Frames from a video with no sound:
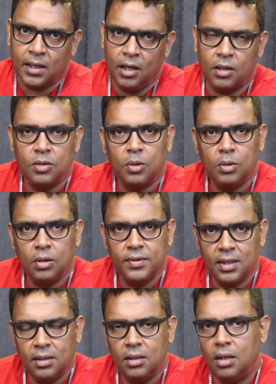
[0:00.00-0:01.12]
The executives
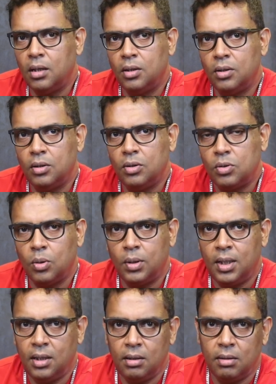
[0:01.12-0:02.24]
in
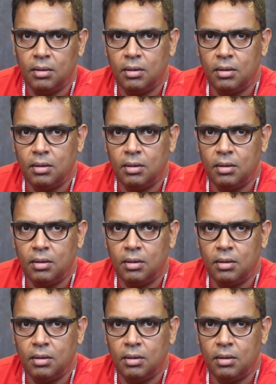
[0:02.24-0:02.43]
Sony